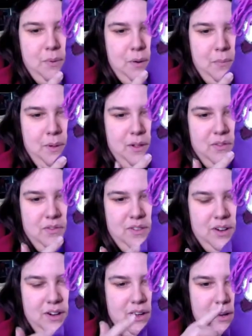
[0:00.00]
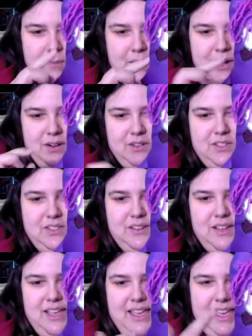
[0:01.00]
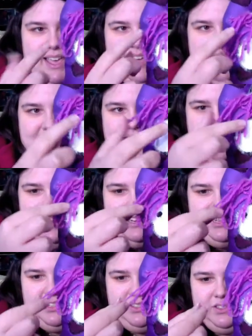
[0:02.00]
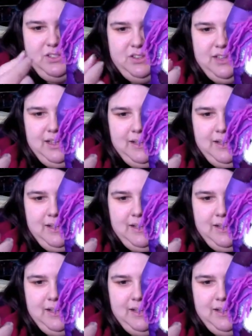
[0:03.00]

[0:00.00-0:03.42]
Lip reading: purple for her parts, and I just